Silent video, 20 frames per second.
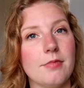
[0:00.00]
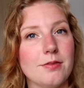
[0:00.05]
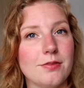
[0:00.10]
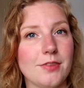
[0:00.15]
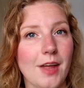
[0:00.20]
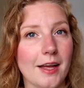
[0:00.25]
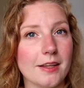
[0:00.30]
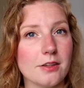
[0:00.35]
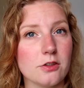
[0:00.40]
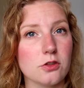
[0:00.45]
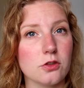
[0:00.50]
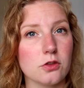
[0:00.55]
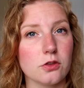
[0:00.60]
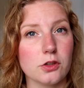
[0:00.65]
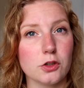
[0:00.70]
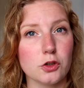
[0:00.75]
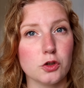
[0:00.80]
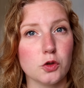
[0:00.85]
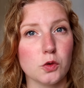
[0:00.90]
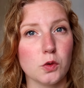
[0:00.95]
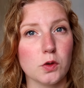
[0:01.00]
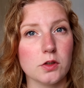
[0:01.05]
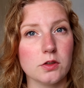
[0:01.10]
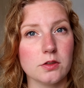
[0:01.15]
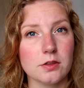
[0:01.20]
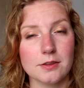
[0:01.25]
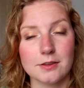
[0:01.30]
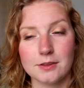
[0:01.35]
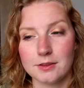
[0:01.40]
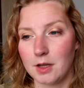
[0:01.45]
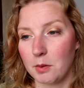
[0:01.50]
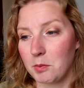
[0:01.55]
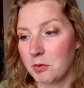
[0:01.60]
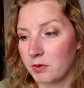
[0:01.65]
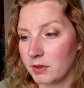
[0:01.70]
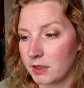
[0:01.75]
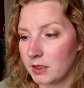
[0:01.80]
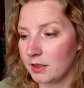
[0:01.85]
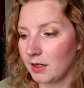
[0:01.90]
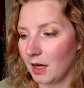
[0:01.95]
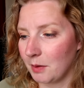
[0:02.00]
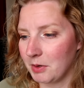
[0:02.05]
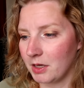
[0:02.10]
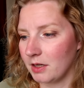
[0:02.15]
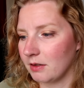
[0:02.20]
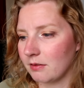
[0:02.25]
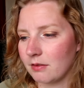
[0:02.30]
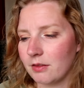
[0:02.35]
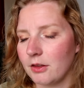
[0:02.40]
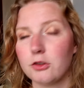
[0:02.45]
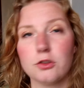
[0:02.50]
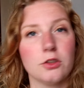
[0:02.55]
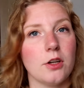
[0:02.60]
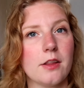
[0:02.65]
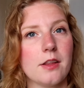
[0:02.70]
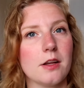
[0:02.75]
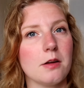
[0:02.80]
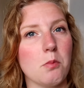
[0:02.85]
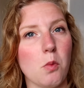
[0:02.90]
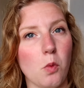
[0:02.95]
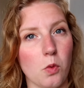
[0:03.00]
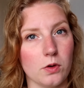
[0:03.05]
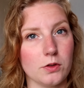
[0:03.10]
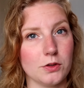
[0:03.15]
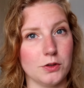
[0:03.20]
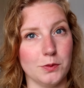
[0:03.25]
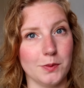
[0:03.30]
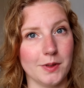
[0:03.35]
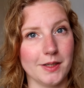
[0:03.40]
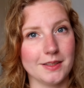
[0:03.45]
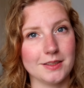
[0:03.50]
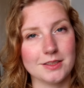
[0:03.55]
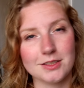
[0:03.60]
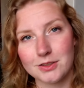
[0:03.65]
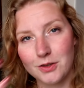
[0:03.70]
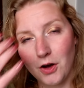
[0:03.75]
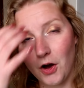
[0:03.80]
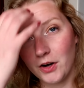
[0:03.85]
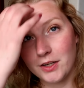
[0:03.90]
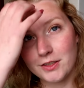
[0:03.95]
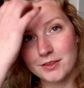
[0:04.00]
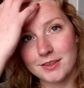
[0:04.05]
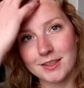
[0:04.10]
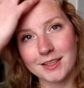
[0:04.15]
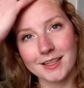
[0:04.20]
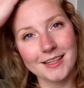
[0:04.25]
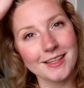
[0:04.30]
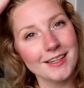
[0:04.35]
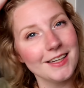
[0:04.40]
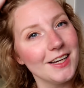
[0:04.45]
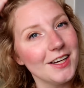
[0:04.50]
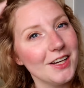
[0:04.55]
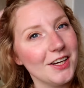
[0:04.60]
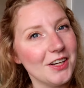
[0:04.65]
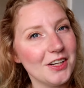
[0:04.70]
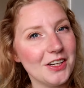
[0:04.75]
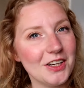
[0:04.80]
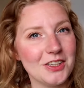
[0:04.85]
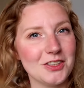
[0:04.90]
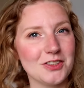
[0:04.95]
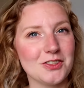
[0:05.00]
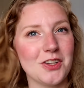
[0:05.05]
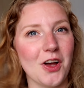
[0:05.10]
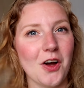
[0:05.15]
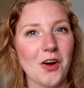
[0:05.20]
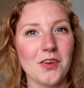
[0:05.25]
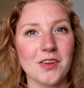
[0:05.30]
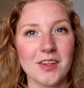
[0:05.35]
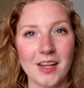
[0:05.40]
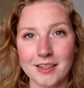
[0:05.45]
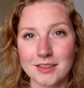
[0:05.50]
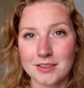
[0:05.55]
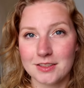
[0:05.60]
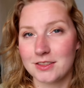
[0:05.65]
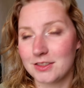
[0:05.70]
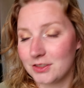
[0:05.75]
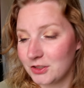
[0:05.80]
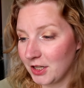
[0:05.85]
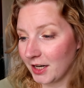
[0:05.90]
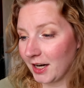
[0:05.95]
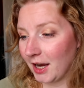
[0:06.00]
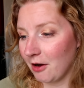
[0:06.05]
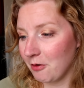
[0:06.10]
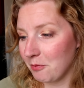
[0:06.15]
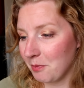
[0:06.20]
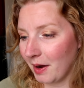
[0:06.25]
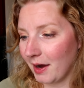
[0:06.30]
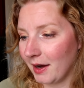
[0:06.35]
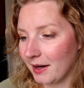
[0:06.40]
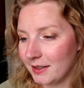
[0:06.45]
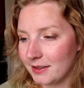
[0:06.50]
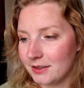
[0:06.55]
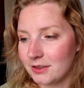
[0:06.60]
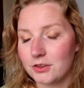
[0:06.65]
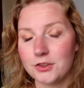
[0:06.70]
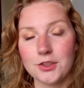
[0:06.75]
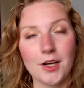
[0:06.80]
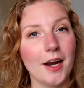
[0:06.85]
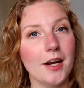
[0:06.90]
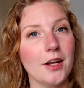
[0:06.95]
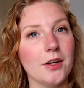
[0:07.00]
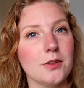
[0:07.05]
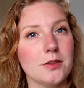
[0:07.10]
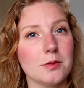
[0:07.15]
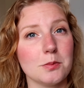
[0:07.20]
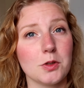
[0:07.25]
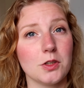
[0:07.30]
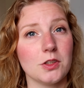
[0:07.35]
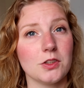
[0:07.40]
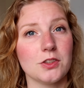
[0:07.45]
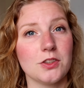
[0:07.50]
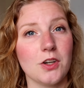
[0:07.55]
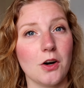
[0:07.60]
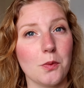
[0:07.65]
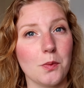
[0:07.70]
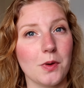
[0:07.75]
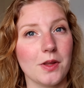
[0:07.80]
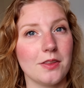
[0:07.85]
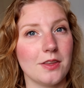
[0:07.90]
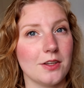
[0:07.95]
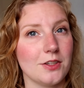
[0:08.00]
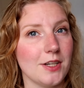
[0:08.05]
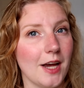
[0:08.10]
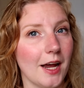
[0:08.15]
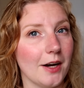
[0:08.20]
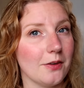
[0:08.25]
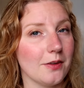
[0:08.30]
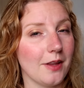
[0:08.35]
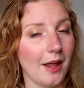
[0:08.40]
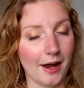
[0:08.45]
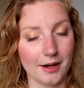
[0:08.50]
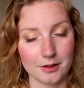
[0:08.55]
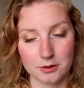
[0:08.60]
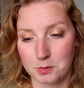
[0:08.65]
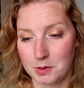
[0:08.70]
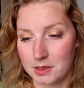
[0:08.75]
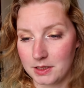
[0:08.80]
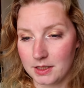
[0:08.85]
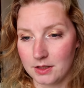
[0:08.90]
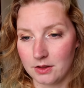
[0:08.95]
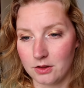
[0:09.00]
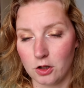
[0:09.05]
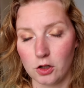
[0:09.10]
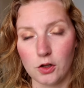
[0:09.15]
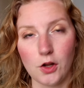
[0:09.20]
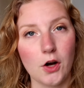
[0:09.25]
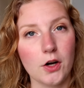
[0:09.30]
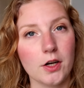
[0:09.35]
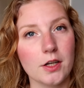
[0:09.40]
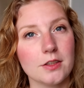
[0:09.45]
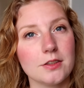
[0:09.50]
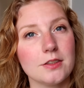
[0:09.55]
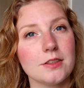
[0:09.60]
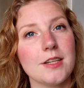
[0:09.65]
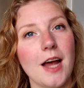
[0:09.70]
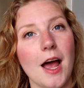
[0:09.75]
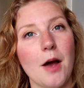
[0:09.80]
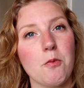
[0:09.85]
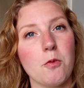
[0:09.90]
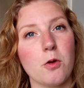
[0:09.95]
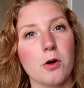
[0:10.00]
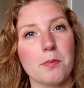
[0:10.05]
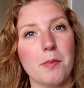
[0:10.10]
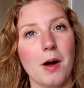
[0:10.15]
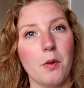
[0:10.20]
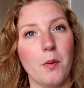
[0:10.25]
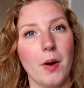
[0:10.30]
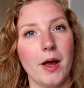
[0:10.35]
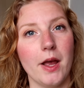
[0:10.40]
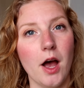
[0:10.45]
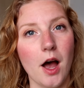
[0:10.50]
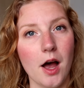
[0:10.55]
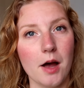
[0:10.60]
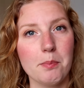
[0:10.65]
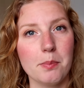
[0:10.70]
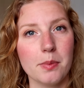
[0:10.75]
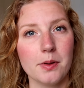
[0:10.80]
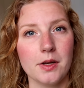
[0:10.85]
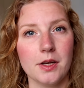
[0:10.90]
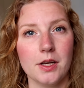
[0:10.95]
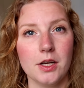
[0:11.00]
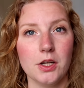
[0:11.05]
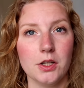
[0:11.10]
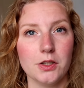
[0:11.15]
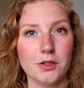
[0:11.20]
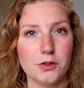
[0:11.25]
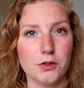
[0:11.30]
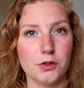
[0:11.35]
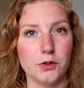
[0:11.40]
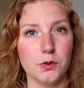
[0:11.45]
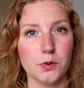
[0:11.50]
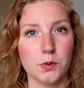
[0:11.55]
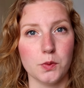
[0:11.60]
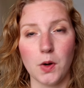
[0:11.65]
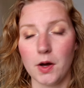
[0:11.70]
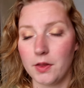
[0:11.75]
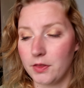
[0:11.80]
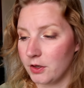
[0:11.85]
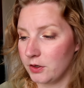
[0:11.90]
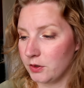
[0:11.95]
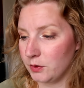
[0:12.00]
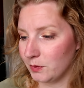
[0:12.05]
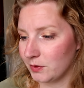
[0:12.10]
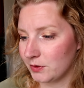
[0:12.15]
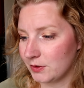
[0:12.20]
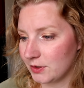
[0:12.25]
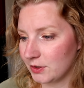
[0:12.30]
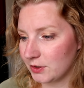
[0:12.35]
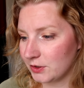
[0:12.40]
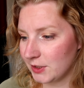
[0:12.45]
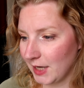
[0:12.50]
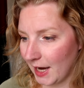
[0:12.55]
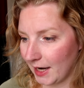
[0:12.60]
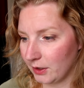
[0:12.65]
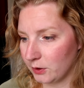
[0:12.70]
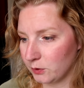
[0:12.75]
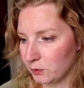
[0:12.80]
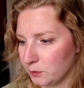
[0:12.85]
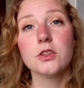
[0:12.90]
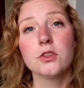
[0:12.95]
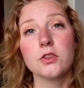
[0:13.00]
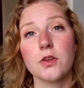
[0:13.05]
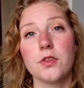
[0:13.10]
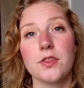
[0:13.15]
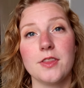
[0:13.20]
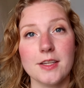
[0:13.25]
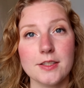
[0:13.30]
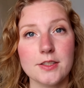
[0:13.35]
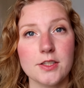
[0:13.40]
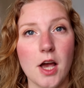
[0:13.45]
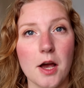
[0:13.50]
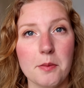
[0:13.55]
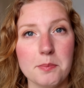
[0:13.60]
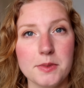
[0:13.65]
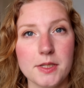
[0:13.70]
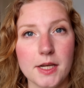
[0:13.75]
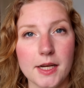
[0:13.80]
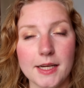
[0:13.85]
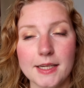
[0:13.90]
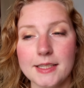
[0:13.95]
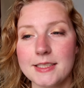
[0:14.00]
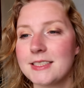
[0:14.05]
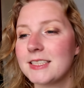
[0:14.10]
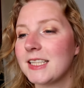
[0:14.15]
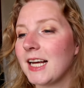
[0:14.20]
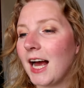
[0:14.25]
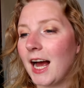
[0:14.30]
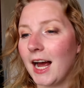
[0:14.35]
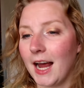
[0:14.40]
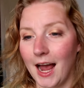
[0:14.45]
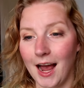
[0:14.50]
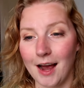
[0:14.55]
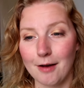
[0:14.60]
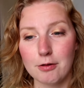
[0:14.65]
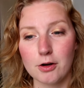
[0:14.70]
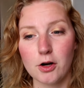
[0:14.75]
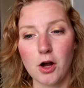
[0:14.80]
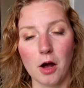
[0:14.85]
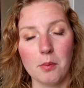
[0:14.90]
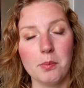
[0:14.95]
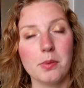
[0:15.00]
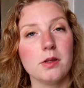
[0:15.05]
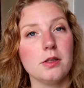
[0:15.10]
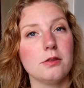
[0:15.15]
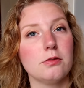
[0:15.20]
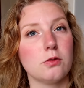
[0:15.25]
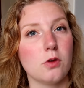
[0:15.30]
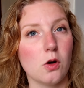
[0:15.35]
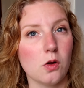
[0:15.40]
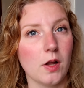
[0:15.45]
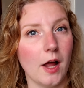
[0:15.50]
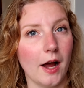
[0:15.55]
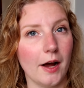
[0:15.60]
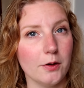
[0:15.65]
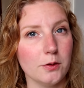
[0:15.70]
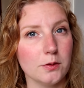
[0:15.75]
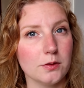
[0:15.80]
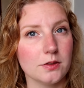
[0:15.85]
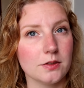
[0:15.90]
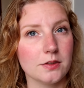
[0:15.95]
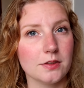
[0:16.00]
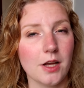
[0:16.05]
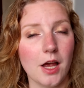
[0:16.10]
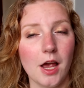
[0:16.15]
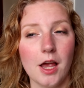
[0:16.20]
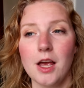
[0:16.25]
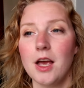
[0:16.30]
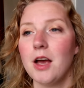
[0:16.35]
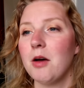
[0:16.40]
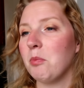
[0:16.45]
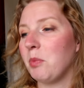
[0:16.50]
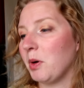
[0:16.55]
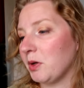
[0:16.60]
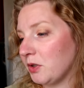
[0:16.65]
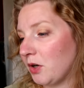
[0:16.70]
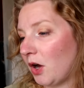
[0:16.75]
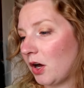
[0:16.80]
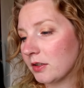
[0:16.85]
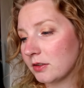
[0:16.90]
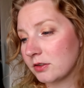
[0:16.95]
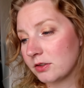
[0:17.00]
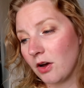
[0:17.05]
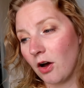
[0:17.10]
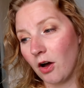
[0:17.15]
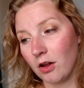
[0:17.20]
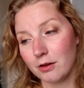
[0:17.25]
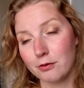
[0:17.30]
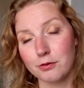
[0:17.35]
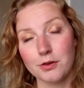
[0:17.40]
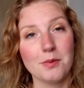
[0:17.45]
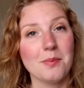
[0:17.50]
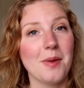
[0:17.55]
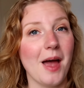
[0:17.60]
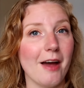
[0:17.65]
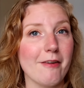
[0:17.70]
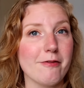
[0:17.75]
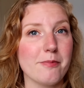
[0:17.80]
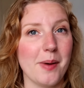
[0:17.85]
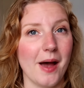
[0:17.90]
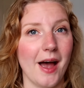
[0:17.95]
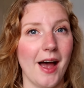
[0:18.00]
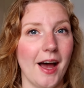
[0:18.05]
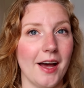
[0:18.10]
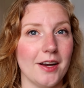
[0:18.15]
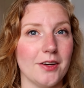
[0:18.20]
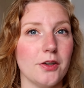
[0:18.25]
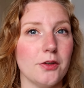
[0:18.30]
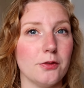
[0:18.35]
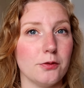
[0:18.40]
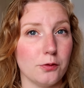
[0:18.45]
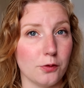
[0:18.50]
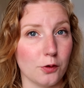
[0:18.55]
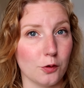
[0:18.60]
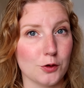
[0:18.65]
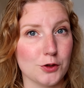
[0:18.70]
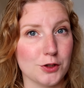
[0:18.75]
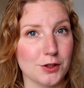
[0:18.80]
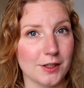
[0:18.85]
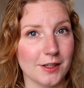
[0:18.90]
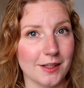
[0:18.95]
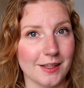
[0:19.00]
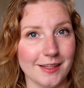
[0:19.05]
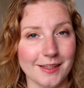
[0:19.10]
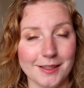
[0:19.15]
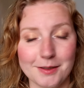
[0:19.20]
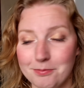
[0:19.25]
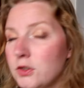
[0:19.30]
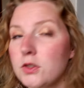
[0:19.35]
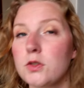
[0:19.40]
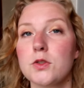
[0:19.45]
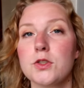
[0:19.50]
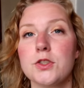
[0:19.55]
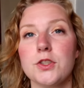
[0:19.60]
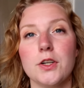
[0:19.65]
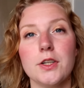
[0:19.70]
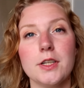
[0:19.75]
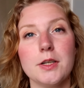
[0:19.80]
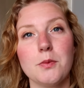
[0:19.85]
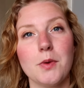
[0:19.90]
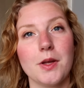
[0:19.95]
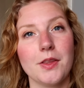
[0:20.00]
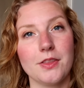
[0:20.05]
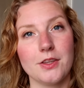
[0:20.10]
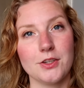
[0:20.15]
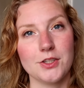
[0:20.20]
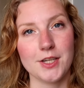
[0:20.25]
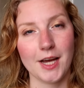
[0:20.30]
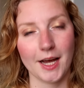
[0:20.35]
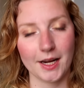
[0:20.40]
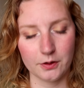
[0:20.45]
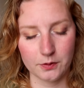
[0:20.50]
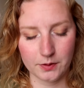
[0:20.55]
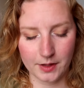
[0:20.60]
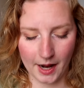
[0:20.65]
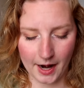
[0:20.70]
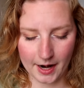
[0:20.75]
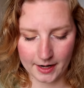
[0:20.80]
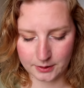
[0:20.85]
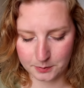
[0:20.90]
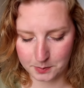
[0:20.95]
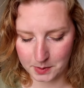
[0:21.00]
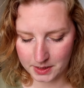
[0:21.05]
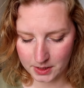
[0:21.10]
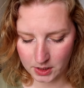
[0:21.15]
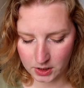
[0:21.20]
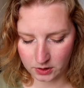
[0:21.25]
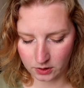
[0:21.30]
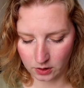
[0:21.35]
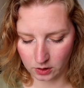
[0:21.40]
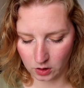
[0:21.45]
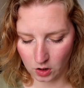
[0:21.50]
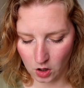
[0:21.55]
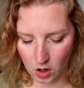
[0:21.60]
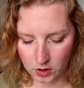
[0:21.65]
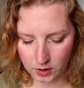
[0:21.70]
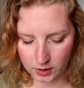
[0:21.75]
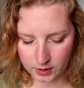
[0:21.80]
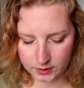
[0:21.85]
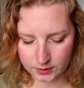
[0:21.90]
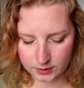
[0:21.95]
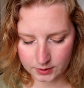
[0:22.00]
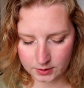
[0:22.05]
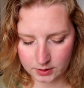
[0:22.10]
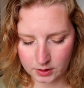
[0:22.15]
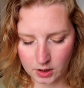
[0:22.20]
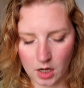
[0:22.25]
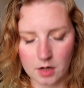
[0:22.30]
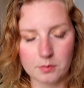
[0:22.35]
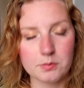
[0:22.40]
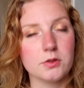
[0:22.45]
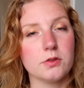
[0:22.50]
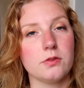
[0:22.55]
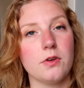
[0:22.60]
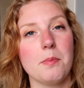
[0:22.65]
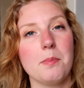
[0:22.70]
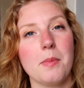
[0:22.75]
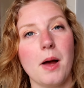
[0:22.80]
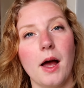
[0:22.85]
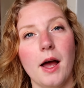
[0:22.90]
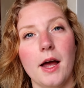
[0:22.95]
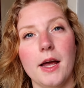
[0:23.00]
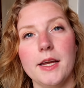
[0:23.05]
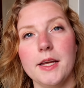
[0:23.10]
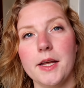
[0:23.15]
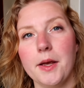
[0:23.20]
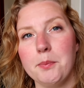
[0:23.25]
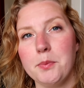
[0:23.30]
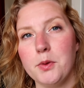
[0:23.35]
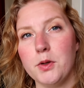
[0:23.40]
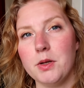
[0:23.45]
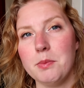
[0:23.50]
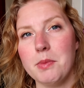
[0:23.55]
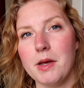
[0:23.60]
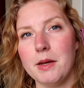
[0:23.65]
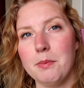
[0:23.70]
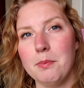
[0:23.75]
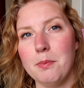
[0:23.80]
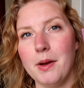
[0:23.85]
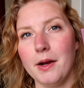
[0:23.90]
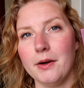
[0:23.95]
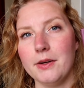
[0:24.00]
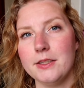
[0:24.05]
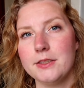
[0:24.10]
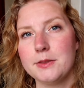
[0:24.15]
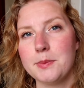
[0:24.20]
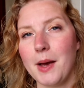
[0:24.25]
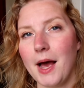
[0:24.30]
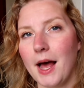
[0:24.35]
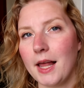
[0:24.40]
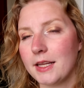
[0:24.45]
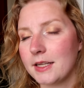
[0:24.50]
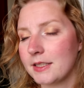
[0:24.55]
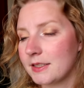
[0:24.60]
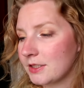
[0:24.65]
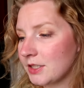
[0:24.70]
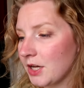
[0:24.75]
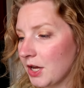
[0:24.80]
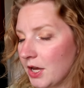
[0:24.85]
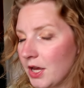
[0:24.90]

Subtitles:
That's the short summary. I mean, there's nothing more to it, honestly. So let's check out my shadows. I'm going to start with the shadow that has been in the longest and work way up to the newest shadow. So this update, I have a couple of rollouts, but not all of them have pan, unfortunately. So starting with the shadow that has been in the longest comes from my Beauty Bay Berries palette.